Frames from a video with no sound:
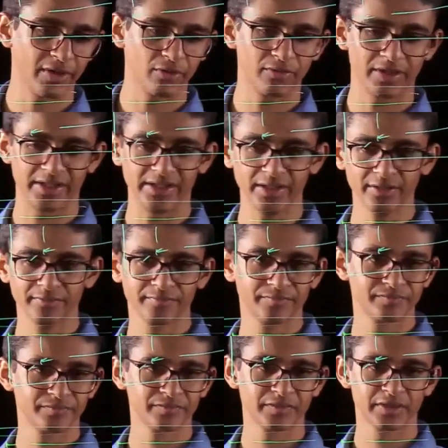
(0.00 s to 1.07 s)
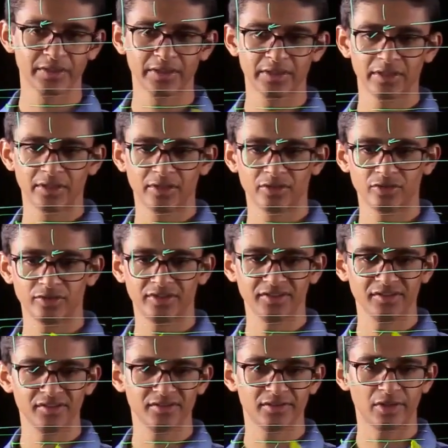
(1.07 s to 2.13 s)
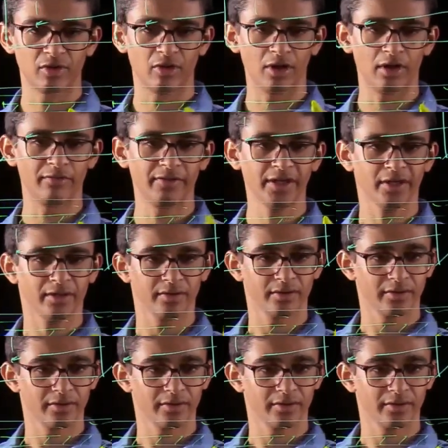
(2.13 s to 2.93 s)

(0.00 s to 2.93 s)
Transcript: over here. So this is the hallway.